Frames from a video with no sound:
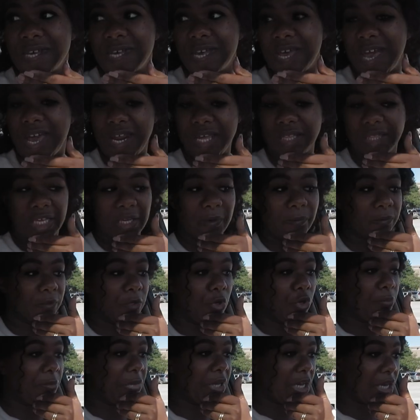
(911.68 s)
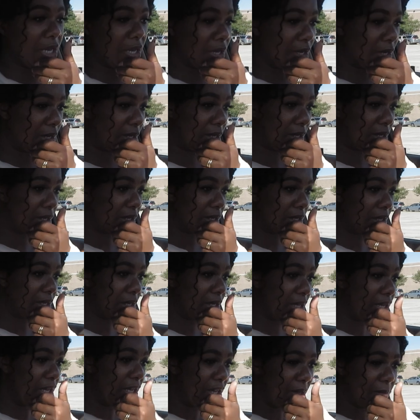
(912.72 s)
I didn't think it was gonna be,
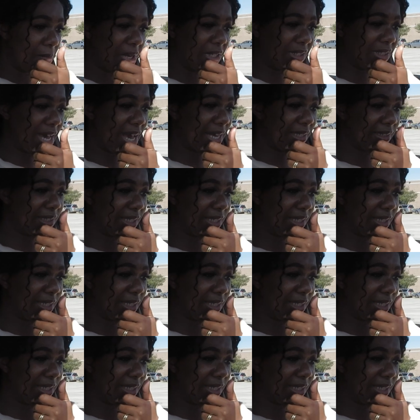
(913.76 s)
but it's got